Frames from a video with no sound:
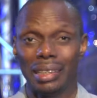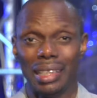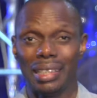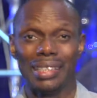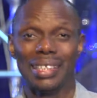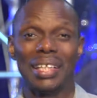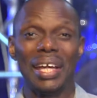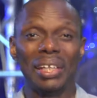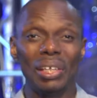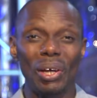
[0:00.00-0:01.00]
This is the
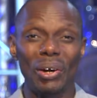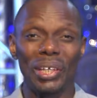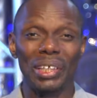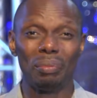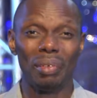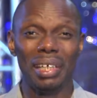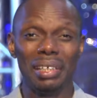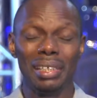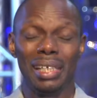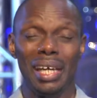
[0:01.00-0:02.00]
day the Lord has
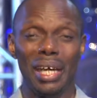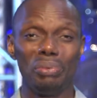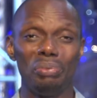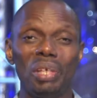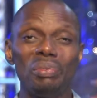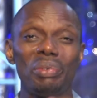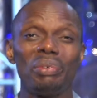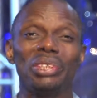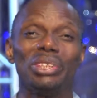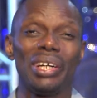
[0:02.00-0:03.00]
made, and we will
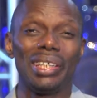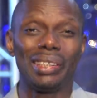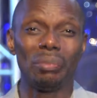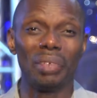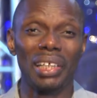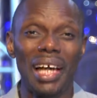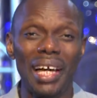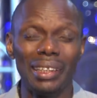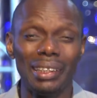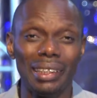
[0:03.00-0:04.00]
rejoice and be
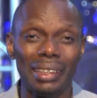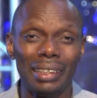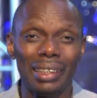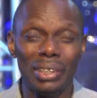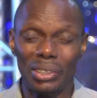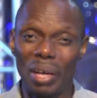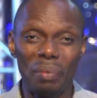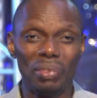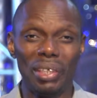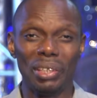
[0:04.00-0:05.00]
glad in it.
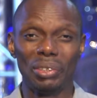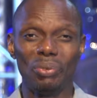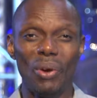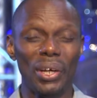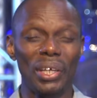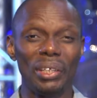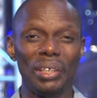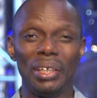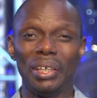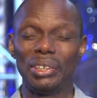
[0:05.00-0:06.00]
Something is working
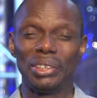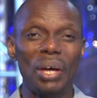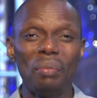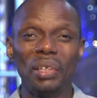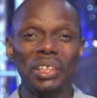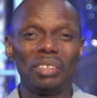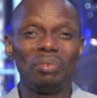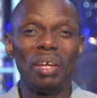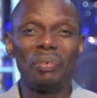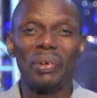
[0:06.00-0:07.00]
in somebody's
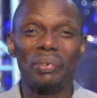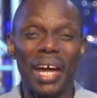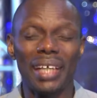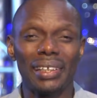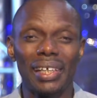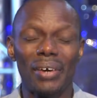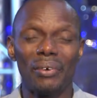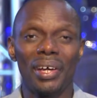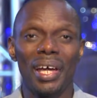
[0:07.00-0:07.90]
favor right now.